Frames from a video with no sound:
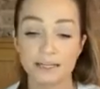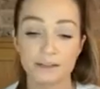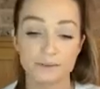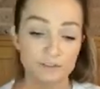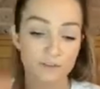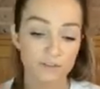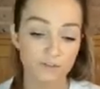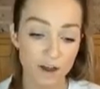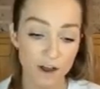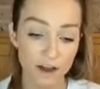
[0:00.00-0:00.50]
It
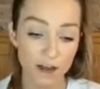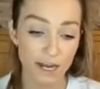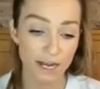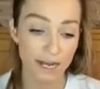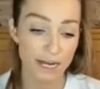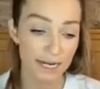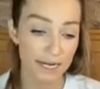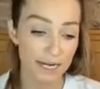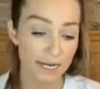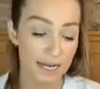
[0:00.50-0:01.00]
was
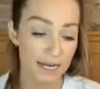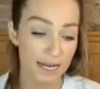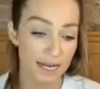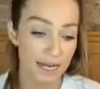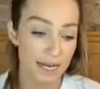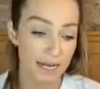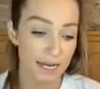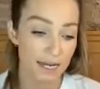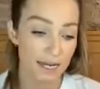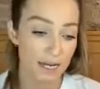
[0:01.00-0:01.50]
fine,
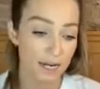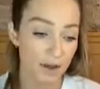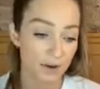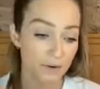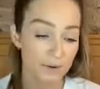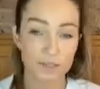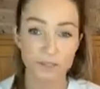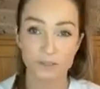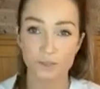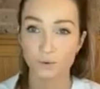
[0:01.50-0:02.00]
you know,
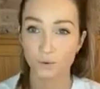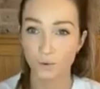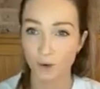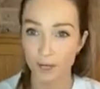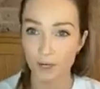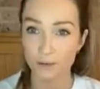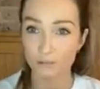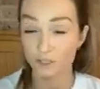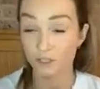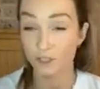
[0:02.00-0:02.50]

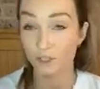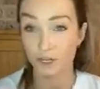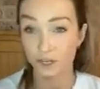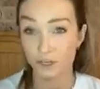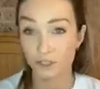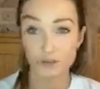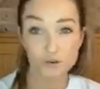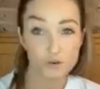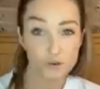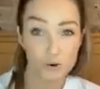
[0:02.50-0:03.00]
it was like
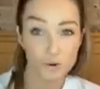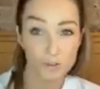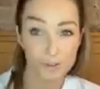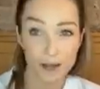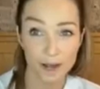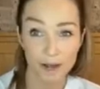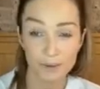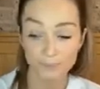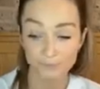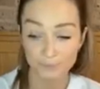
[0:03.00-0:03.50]
a
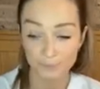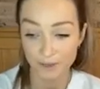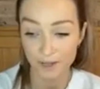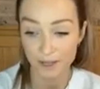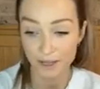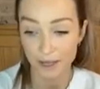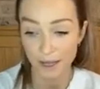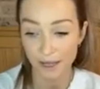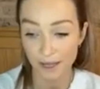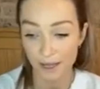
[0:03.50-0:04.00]
trauma.
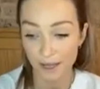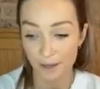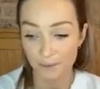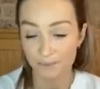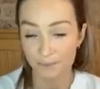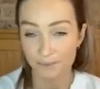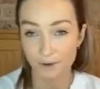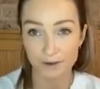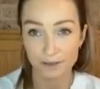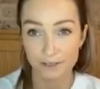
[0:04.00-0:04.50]

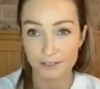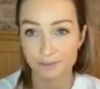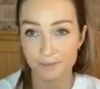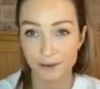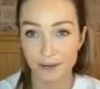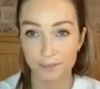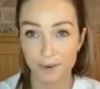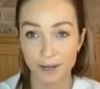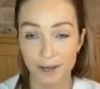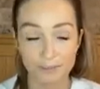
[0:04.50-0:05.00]
I'll
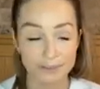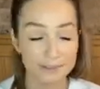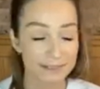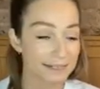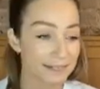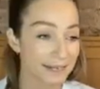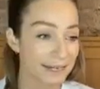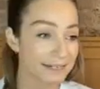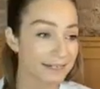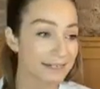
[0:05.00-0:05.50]
explain what happened in a
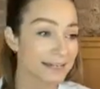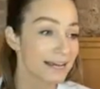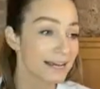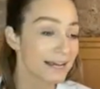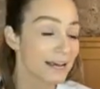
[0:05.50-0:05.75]
second.